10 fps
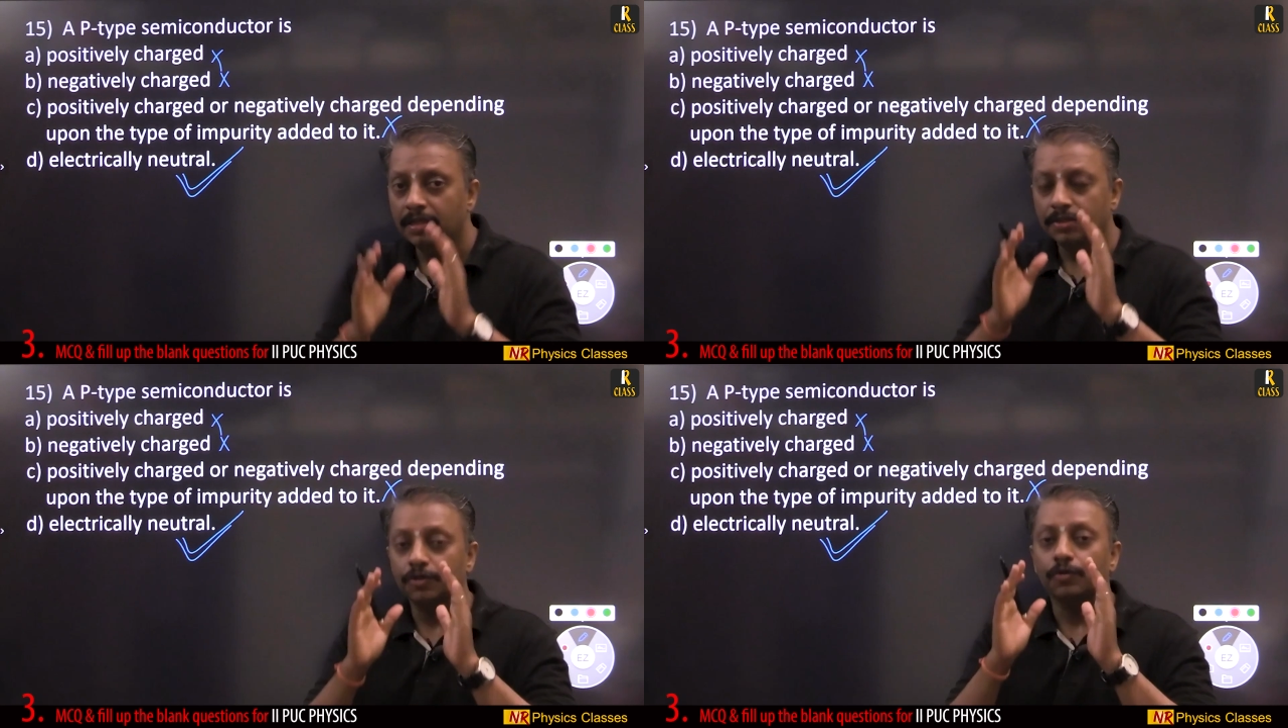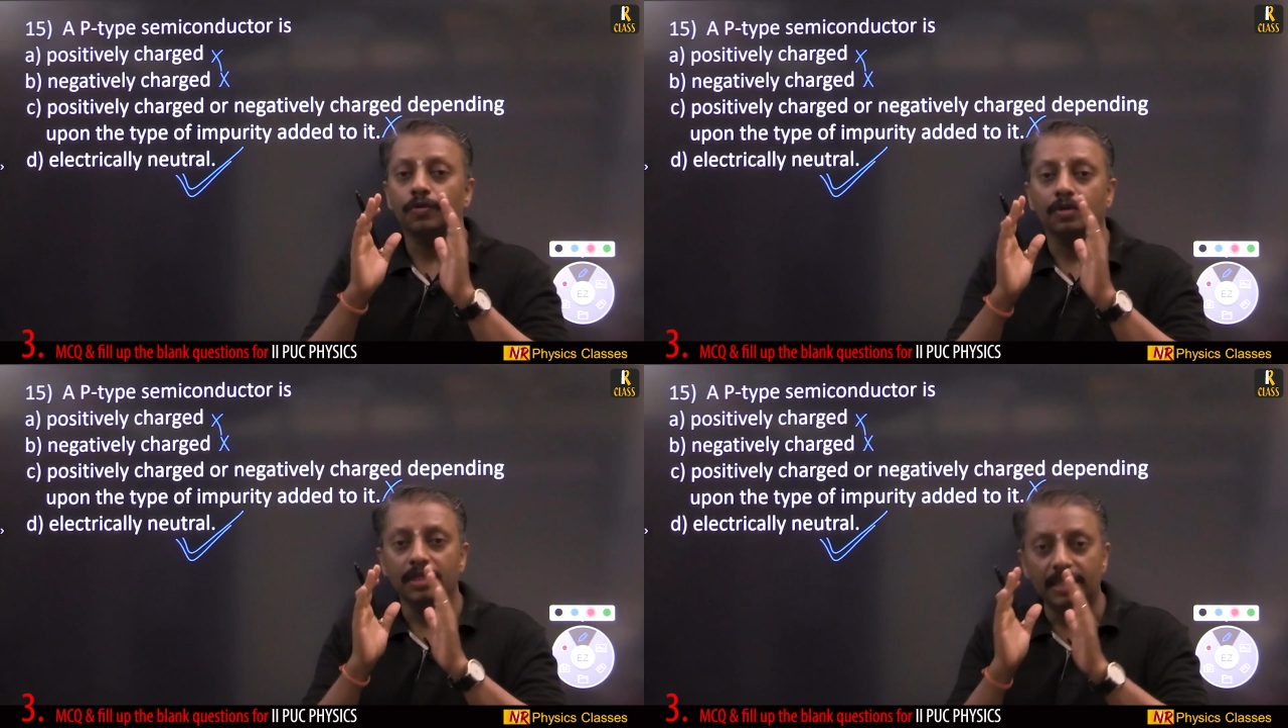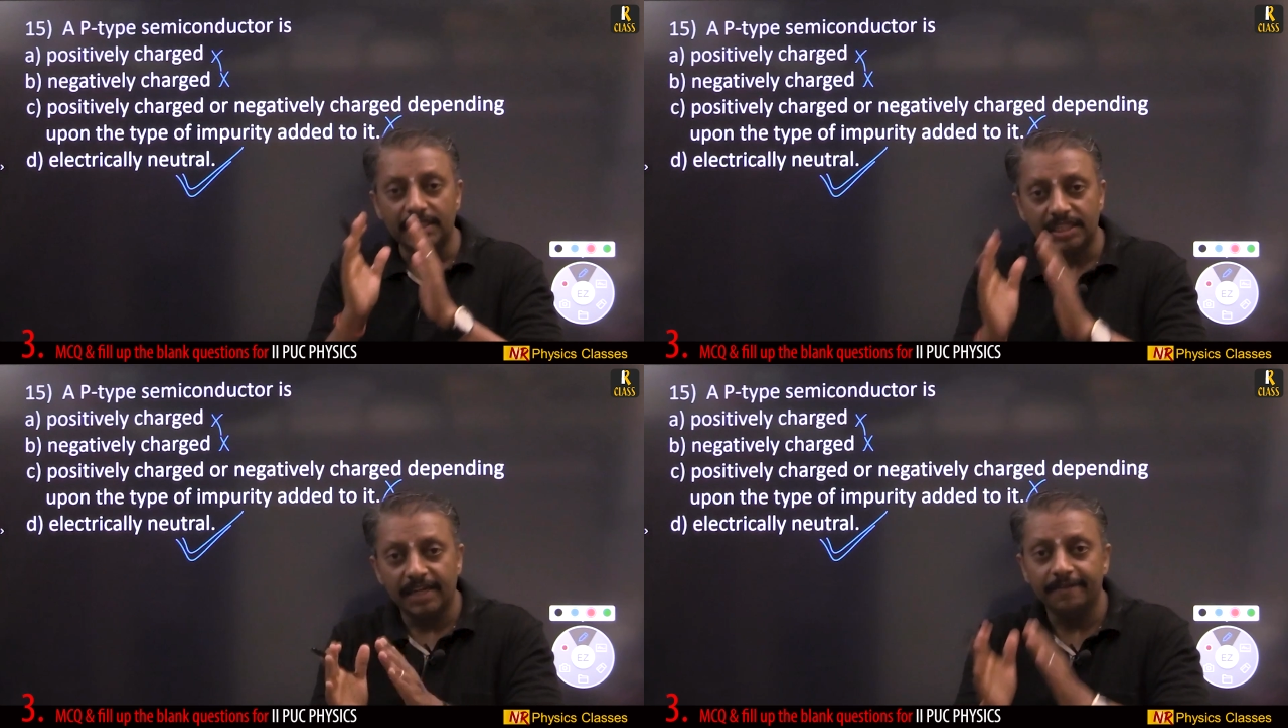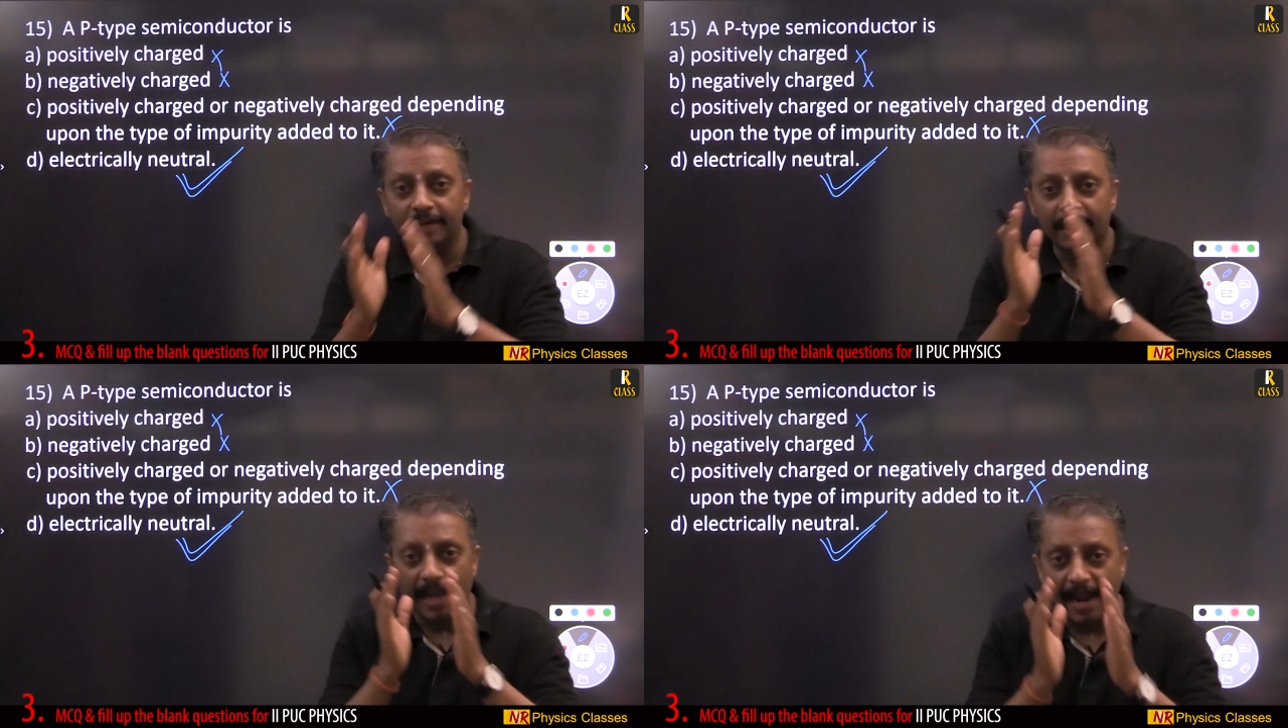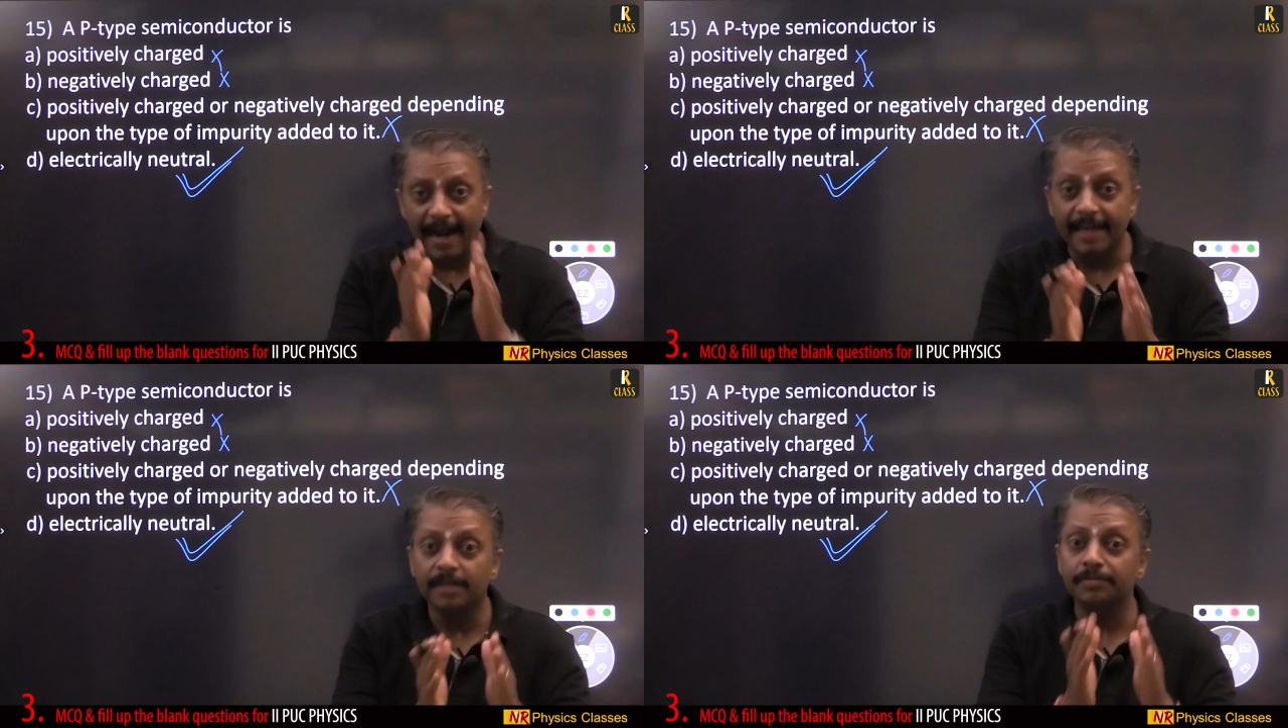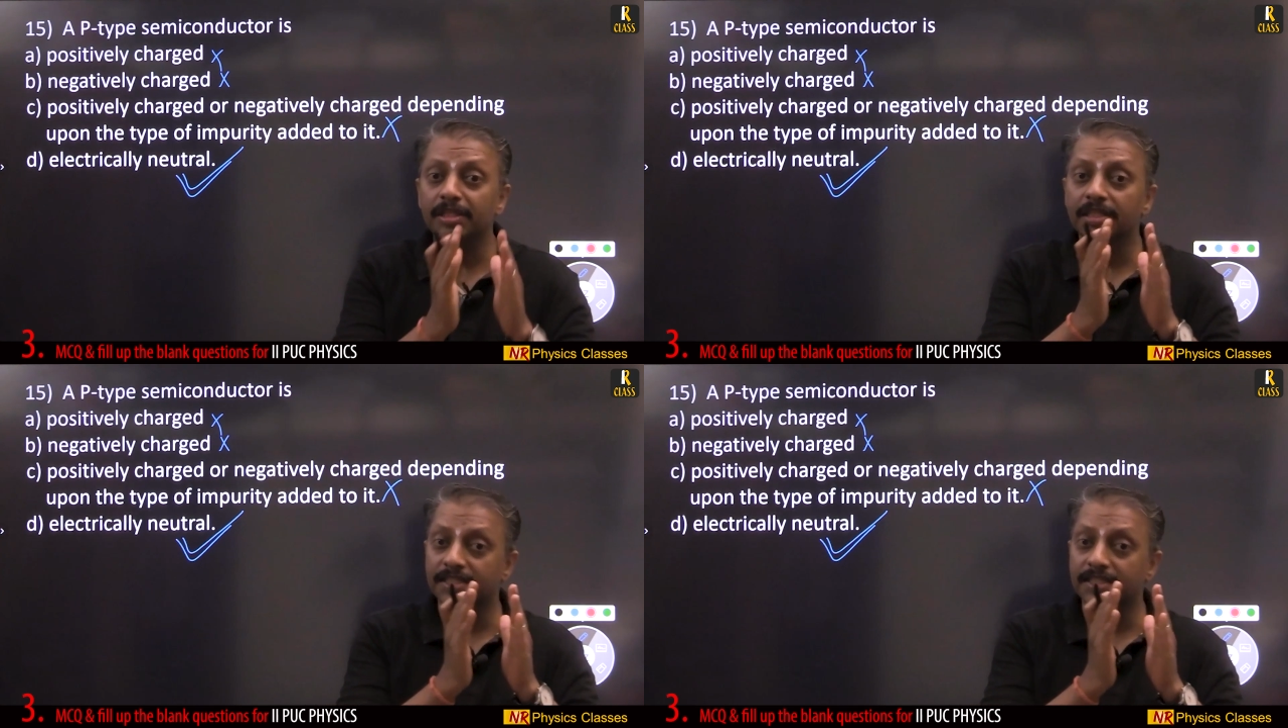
So, each and every atom in